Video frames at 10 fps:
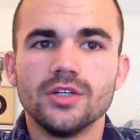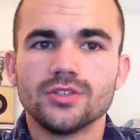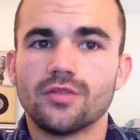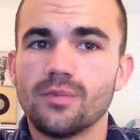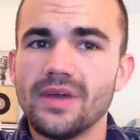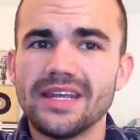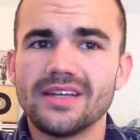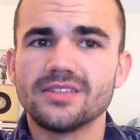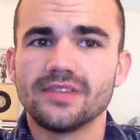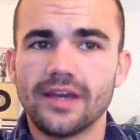So, for many
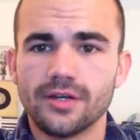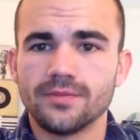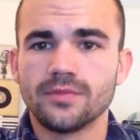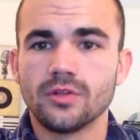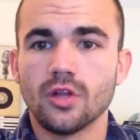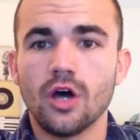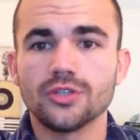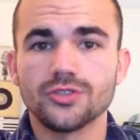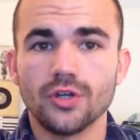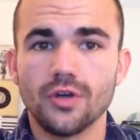years later, Law
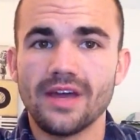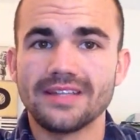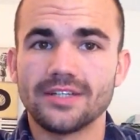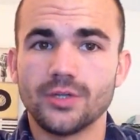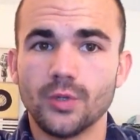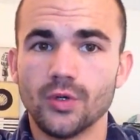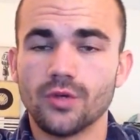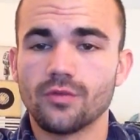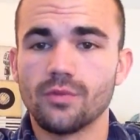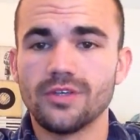served as a
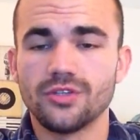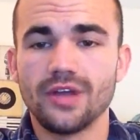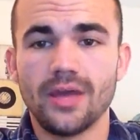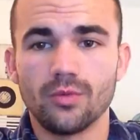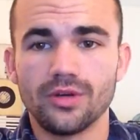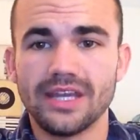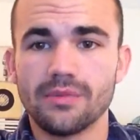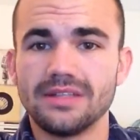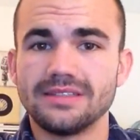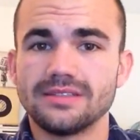tutor for Mr. Edward
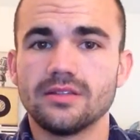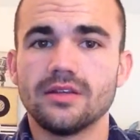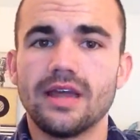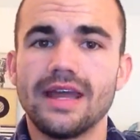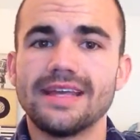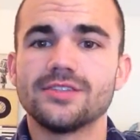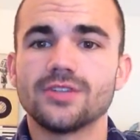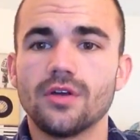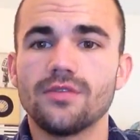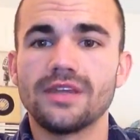Gibbons, and he
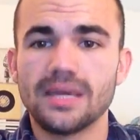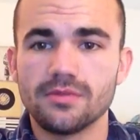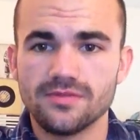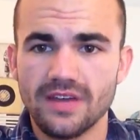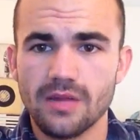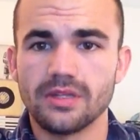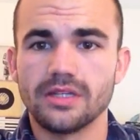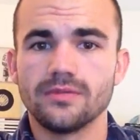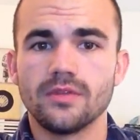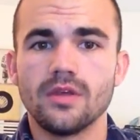served the Gibbon
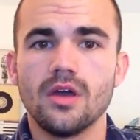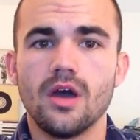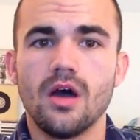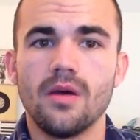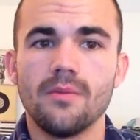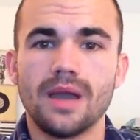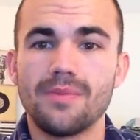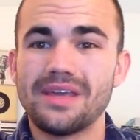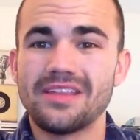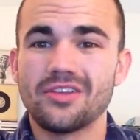family um, by
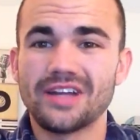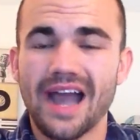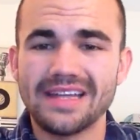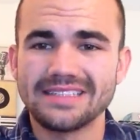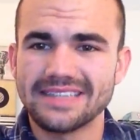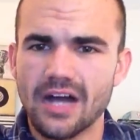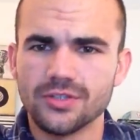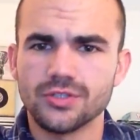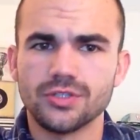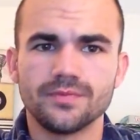being their guidance
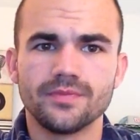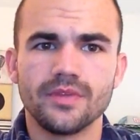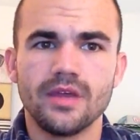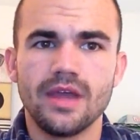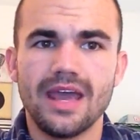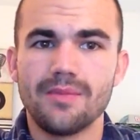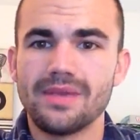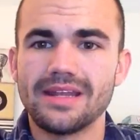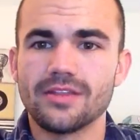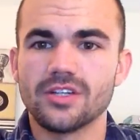counselor and
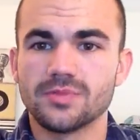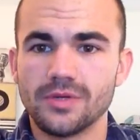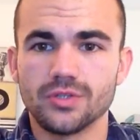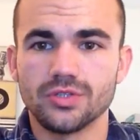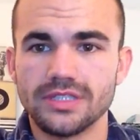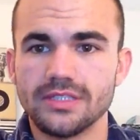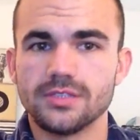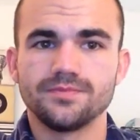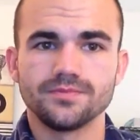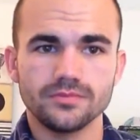meeting their spiritual
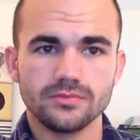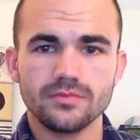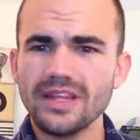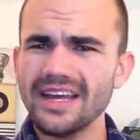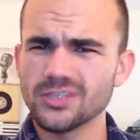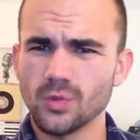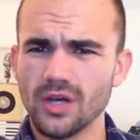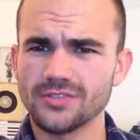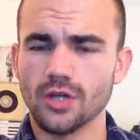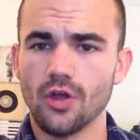needs, as
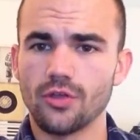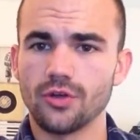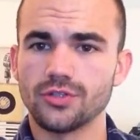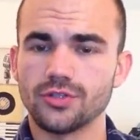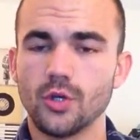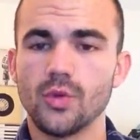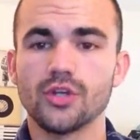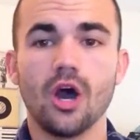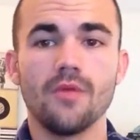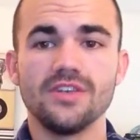well as others who
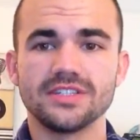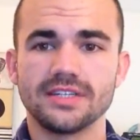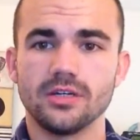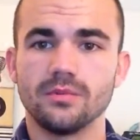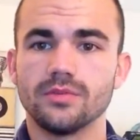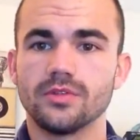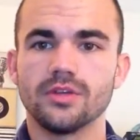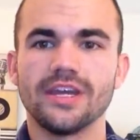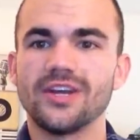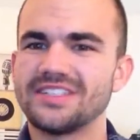would come visit him
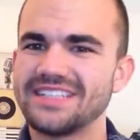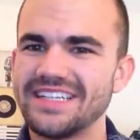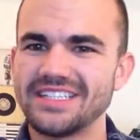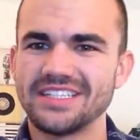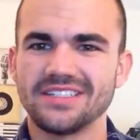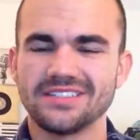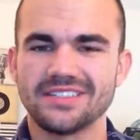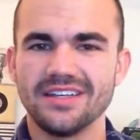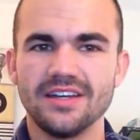to hear his teachings.